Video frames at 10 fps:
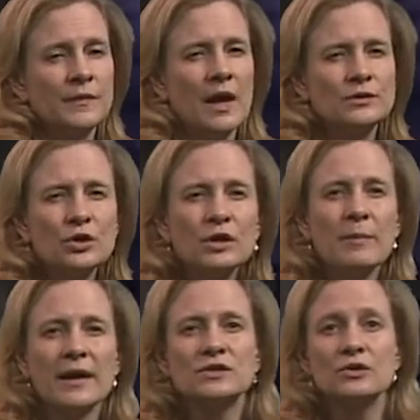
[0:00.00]
Now,
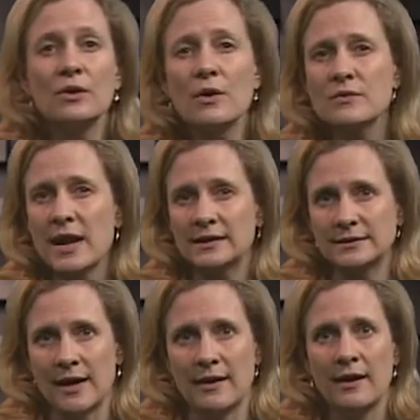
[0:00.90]
turning back to your own
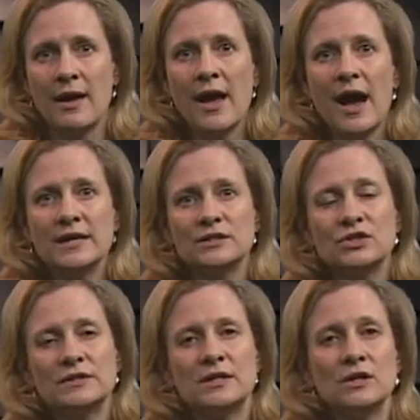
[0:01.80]
essay, I
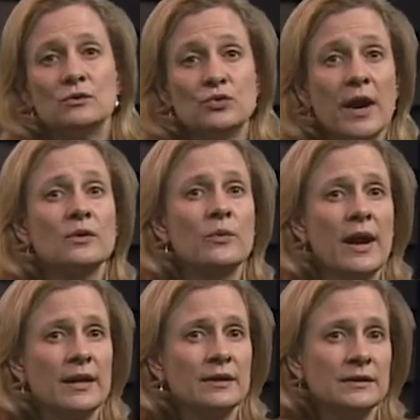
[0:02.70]
suggest that you try to
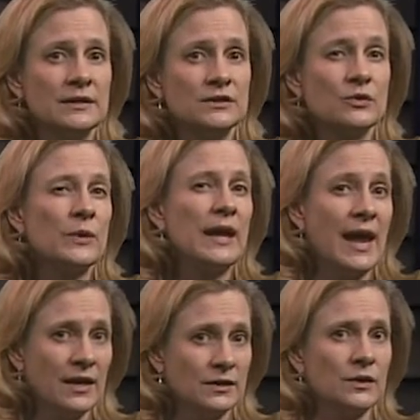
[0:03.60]
write at least 3
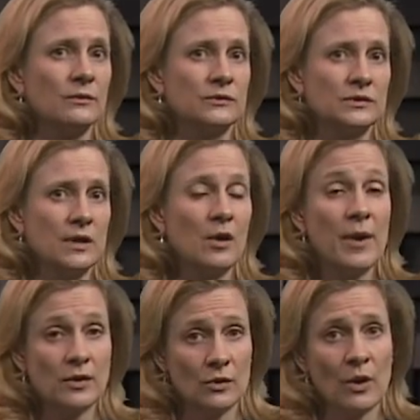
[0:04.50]
anecdotes
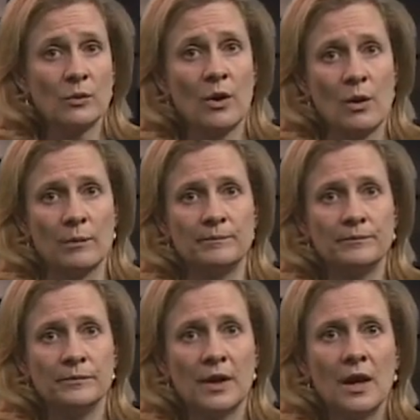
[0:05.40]
about your own
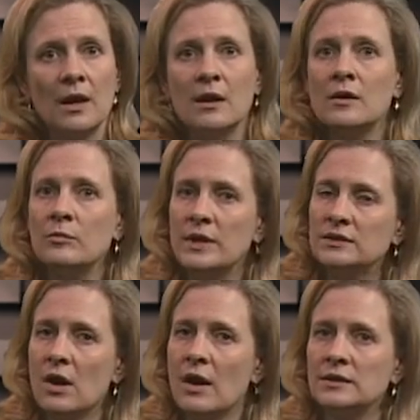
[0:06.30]
home. Be
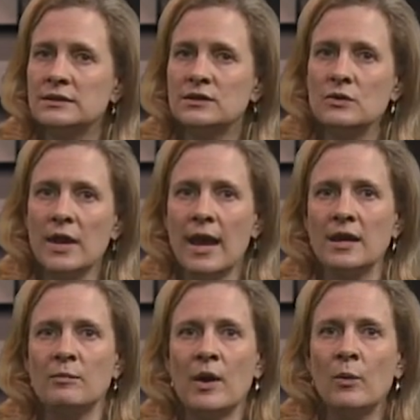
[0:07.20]
as honest as you
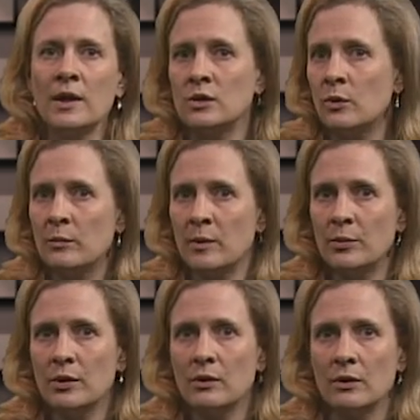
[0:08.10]
can about what you
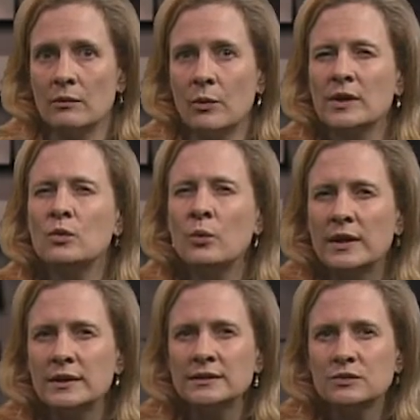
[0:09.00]
remember or what you
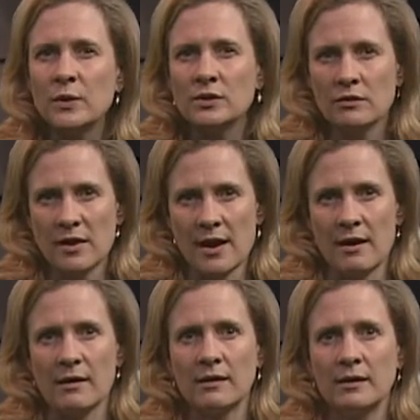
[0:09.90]
witness when you're
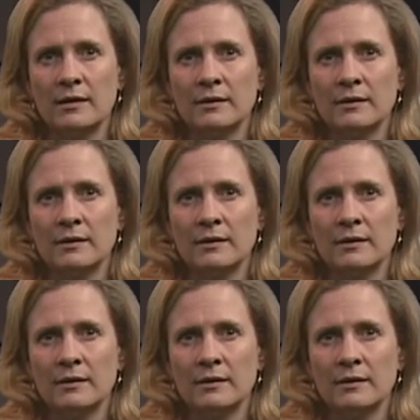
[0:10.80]
there.